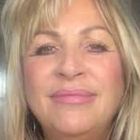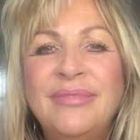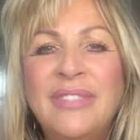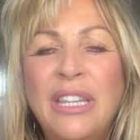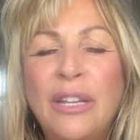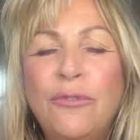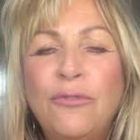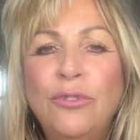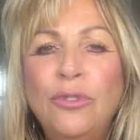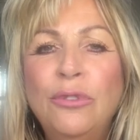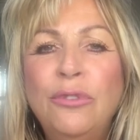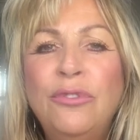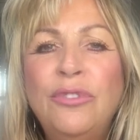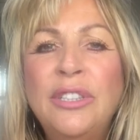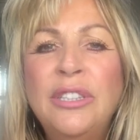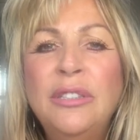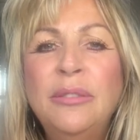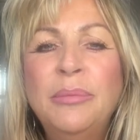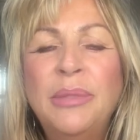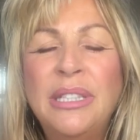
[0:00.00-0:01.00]
the
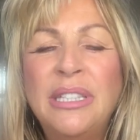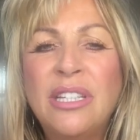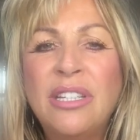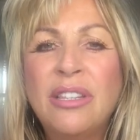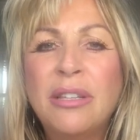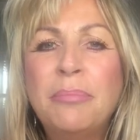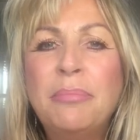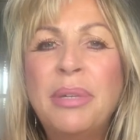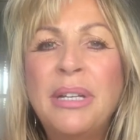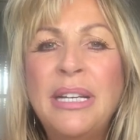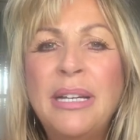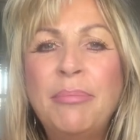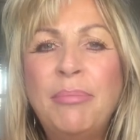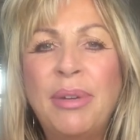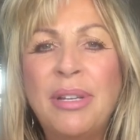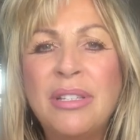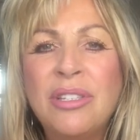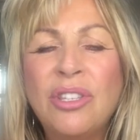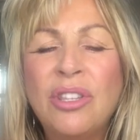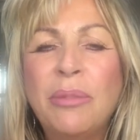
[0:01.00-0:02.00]
fulfillment, the
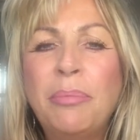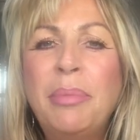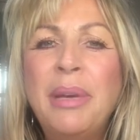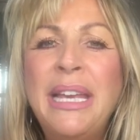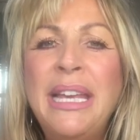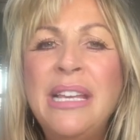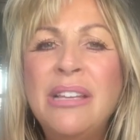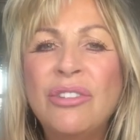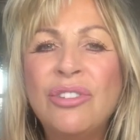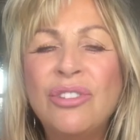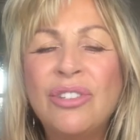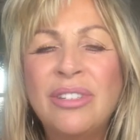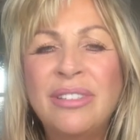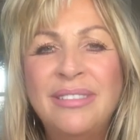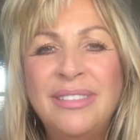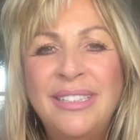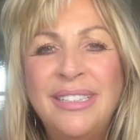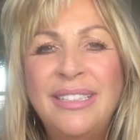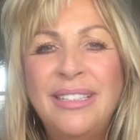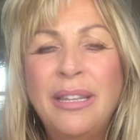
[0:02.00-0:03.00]
purpose, the peace,
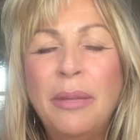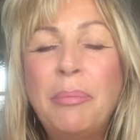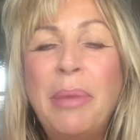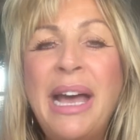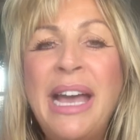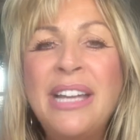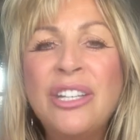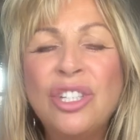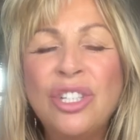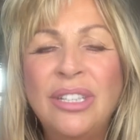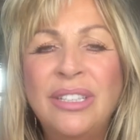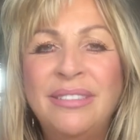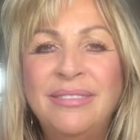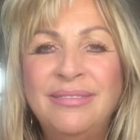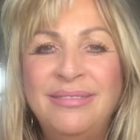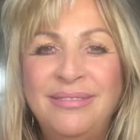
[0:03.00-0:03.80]
the passion,